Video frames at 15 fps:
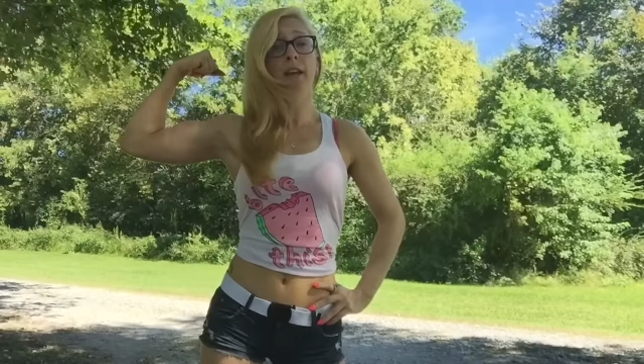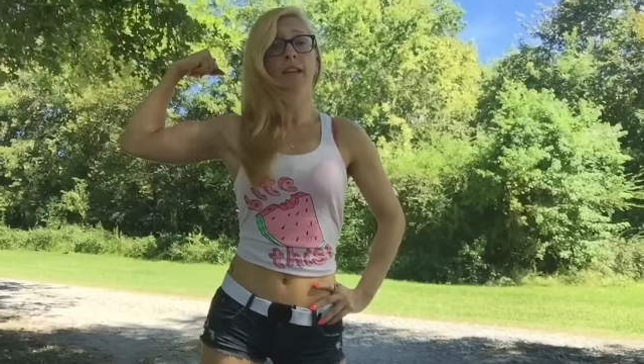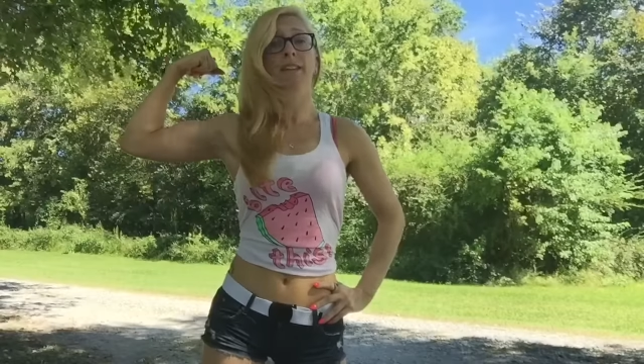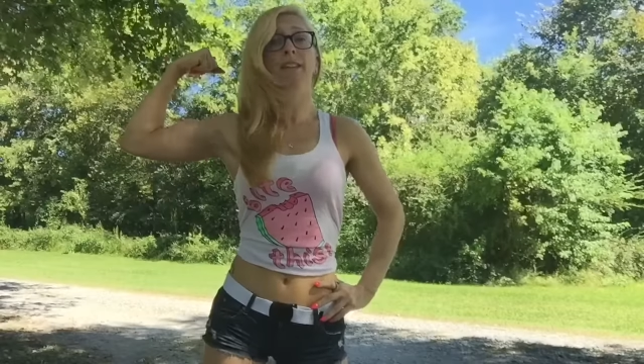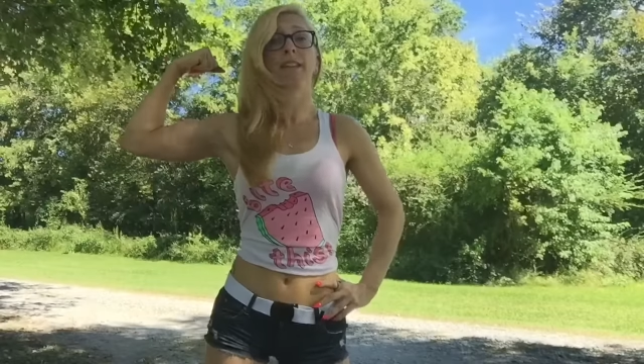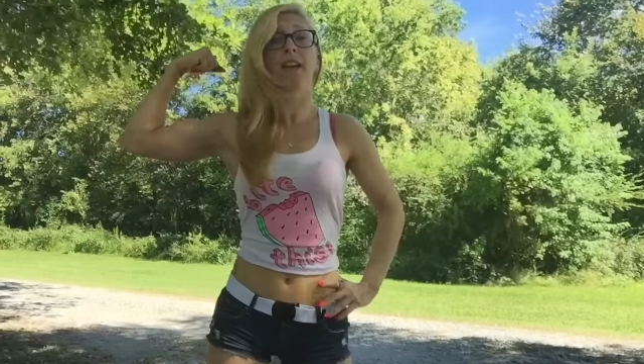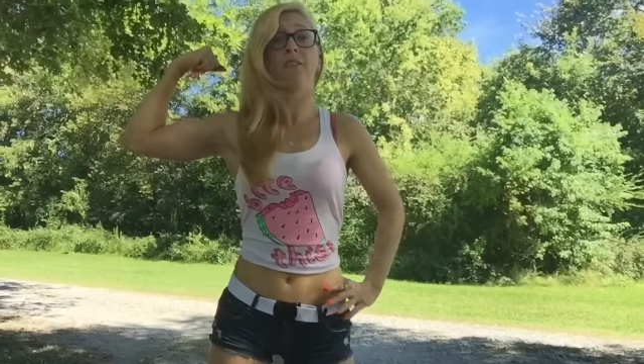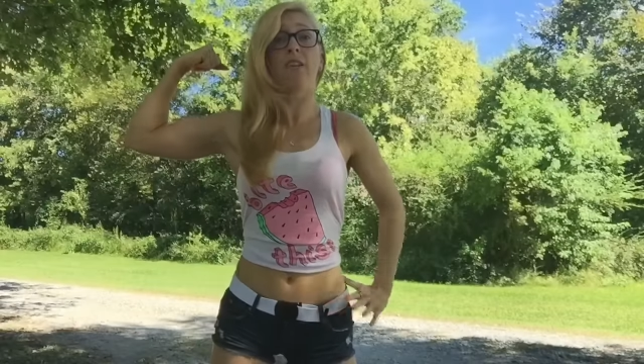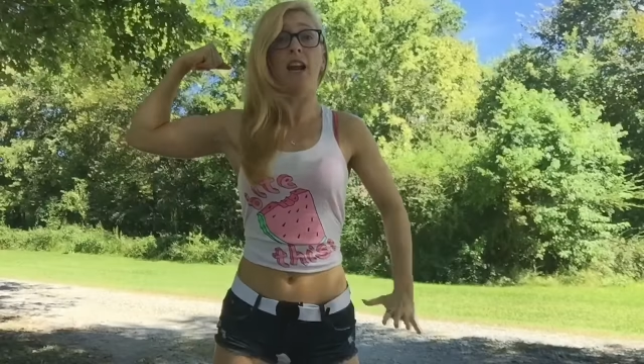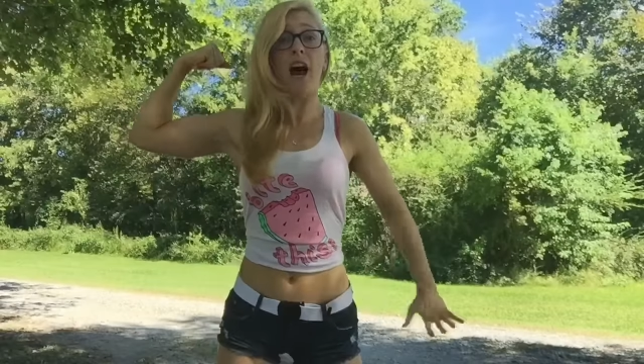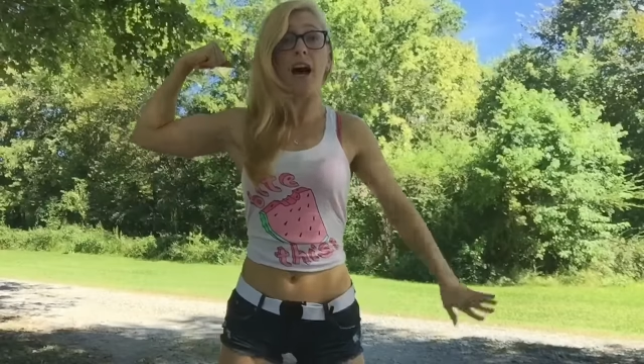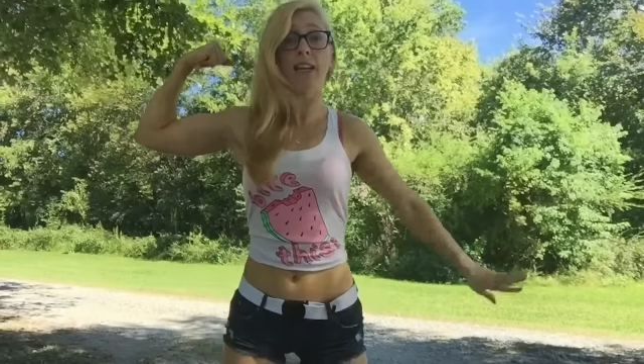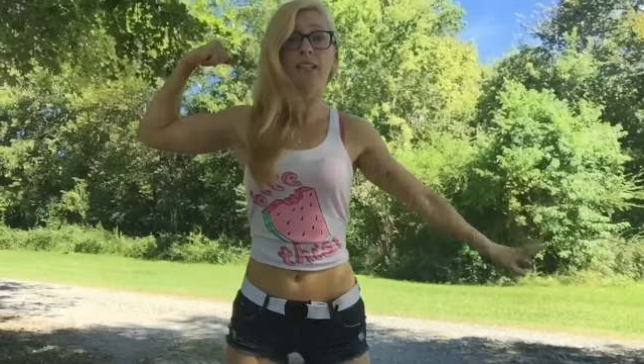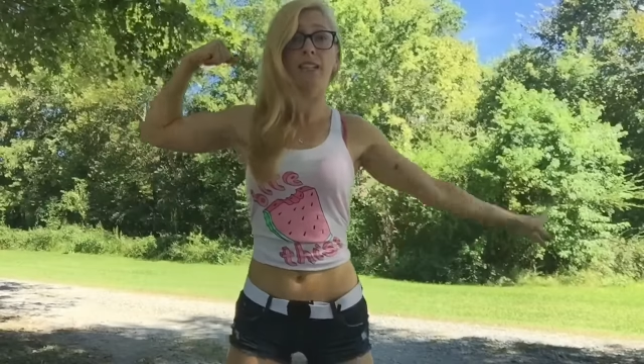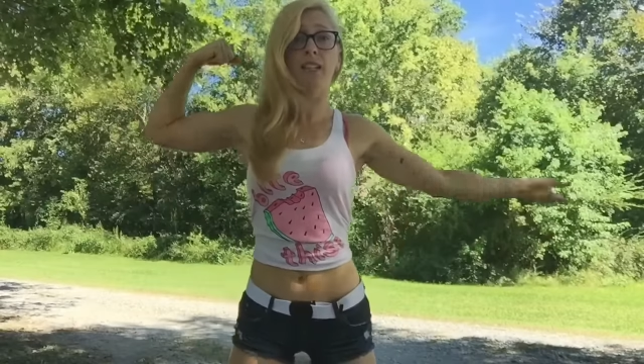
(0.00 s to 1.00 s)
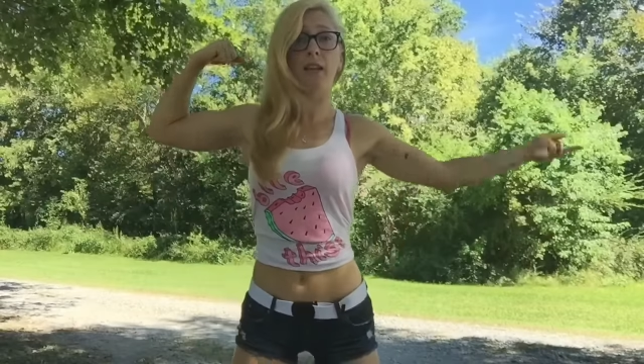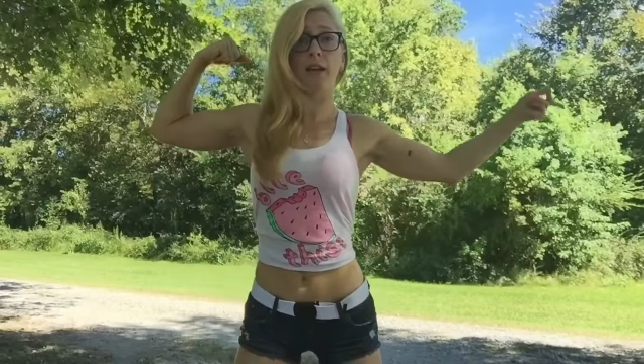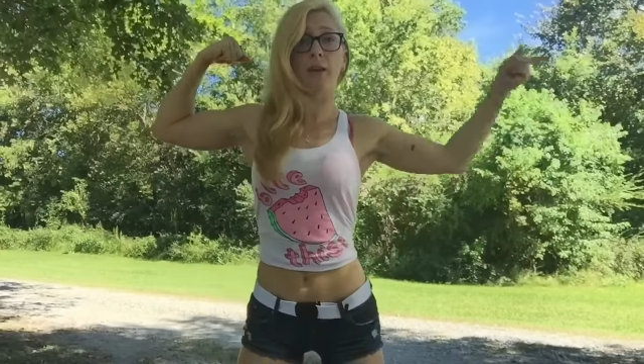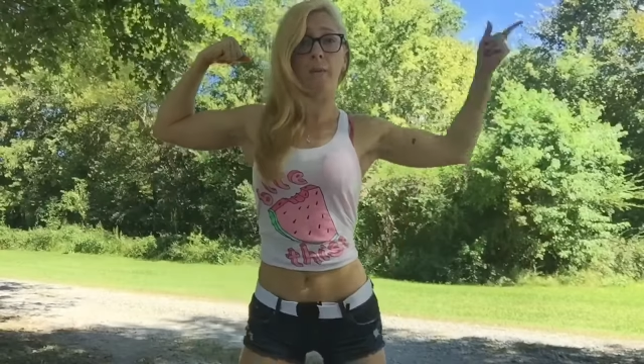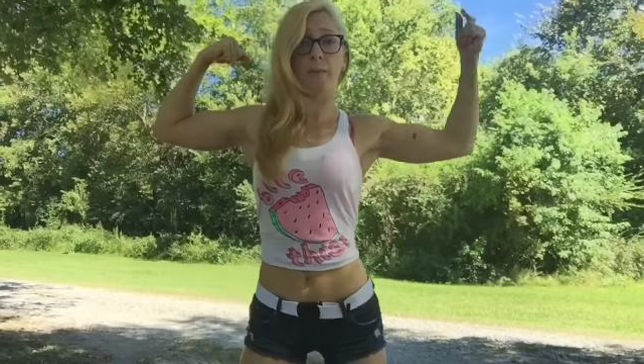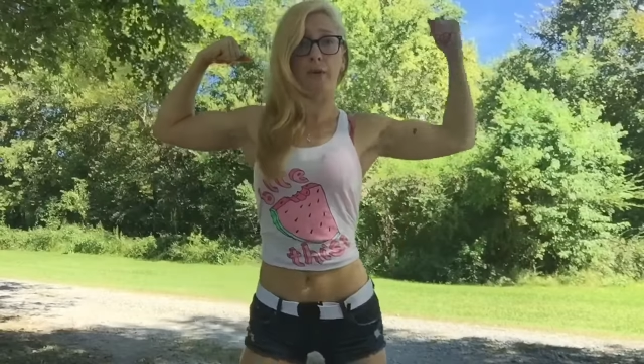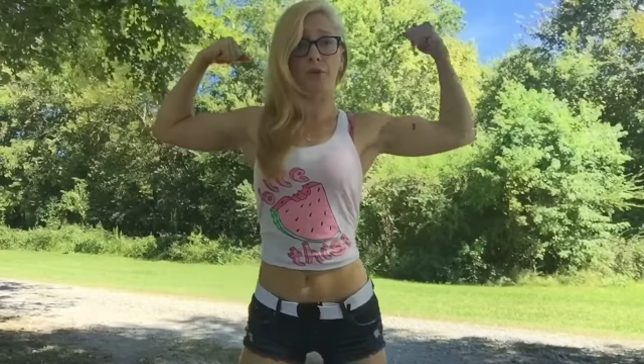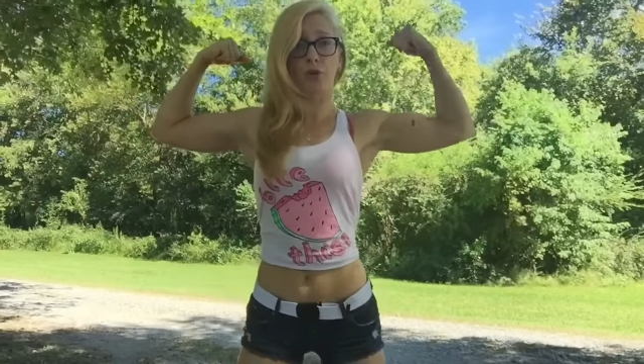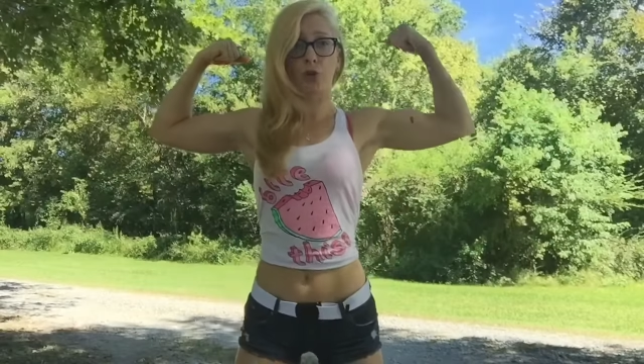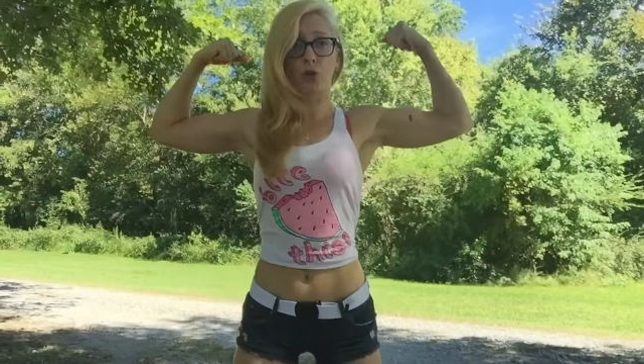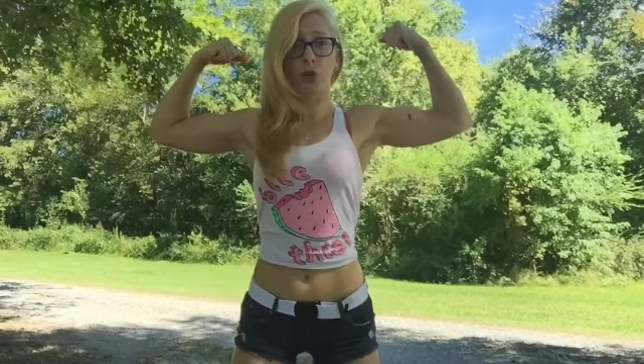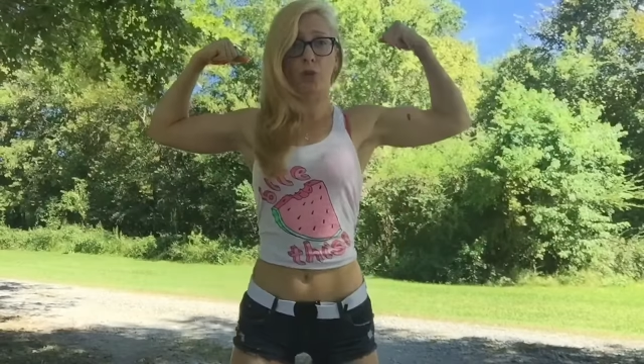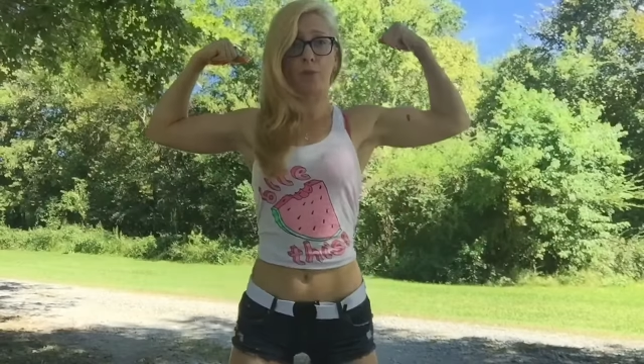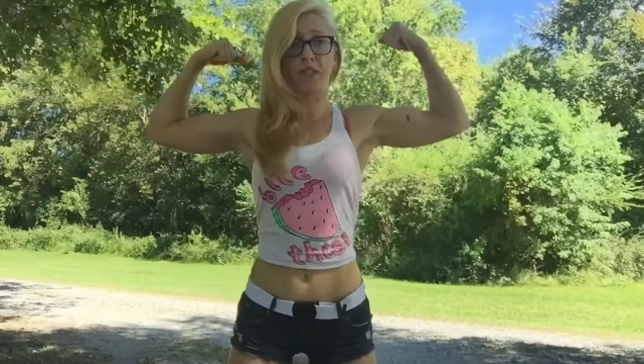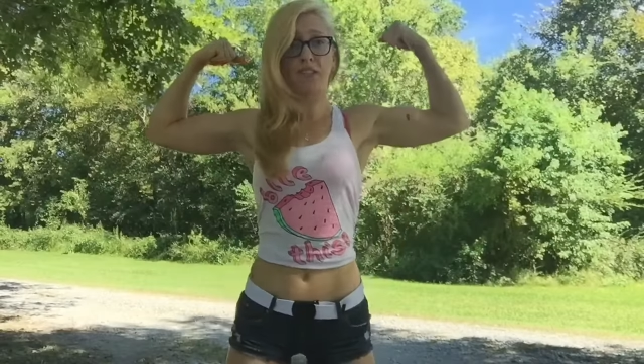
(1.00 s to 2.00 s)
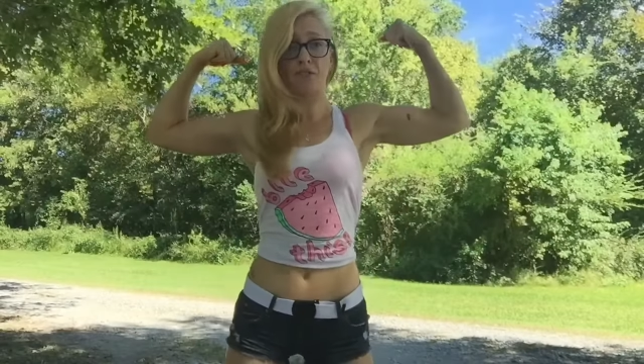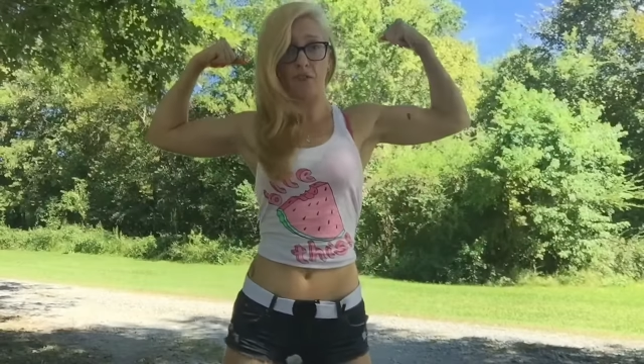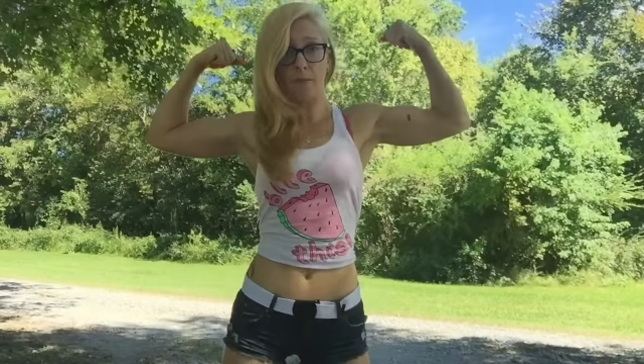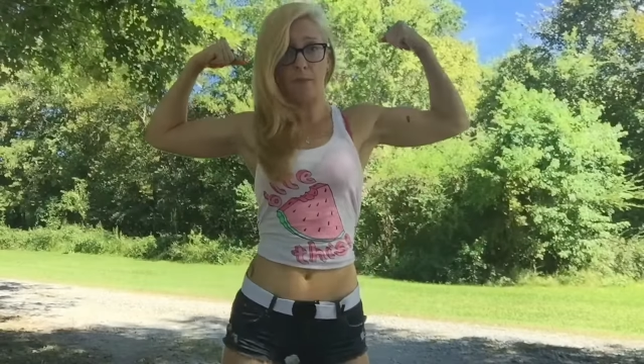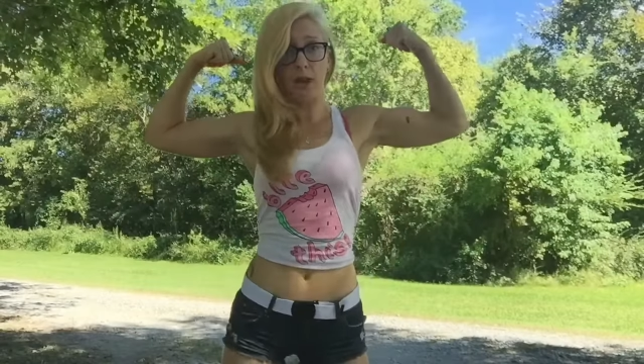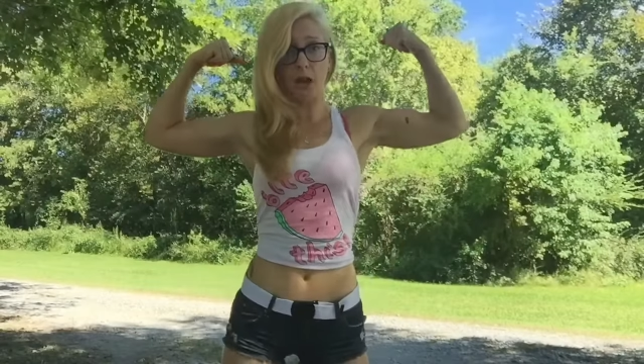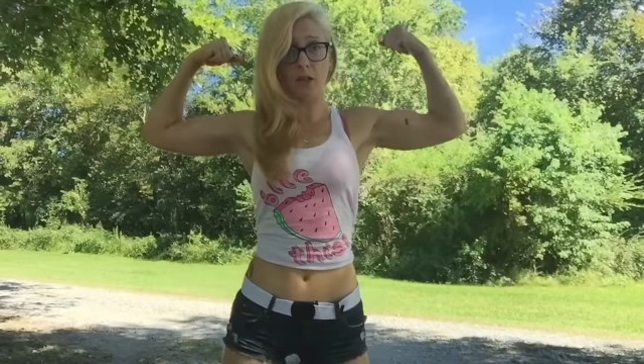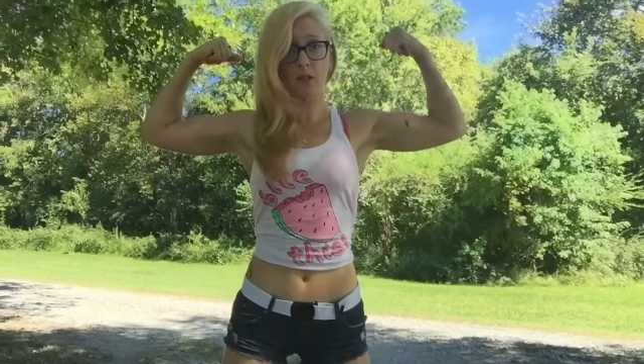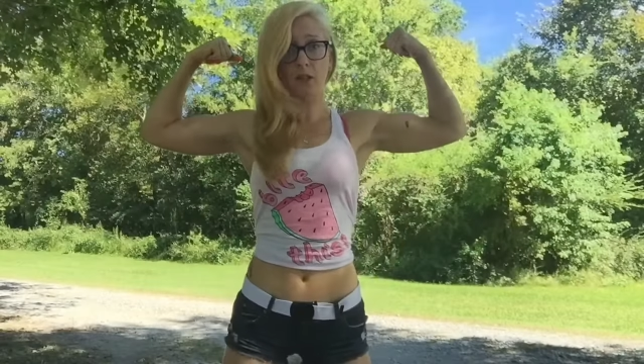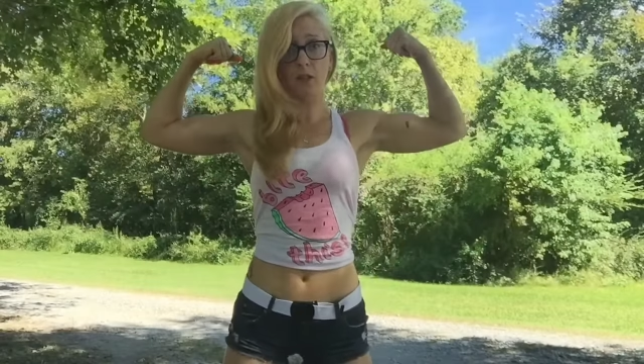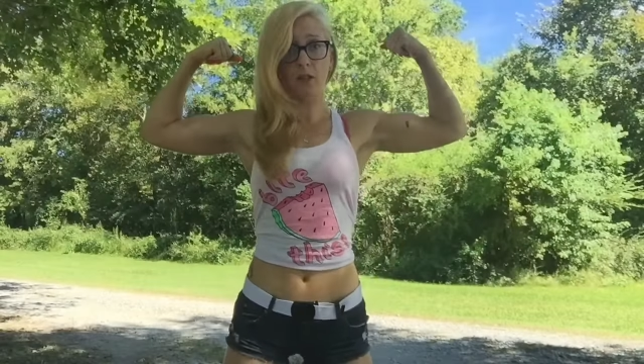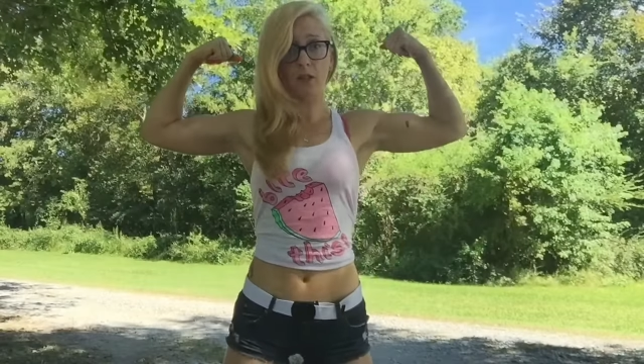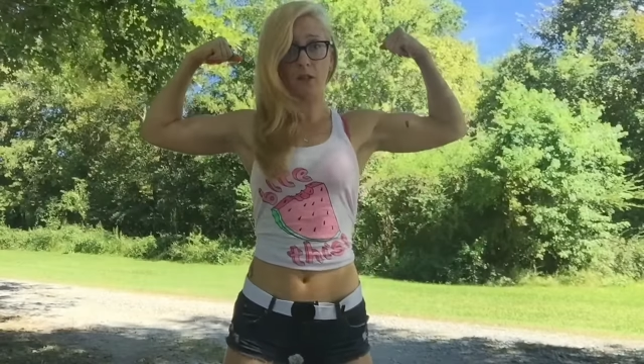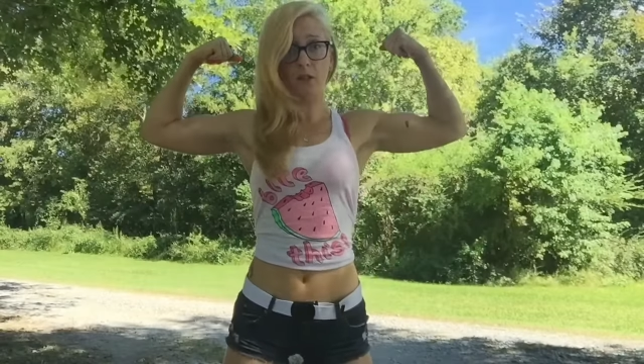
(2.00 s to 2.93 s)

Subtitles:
instead of an isolated muscle group is for the best.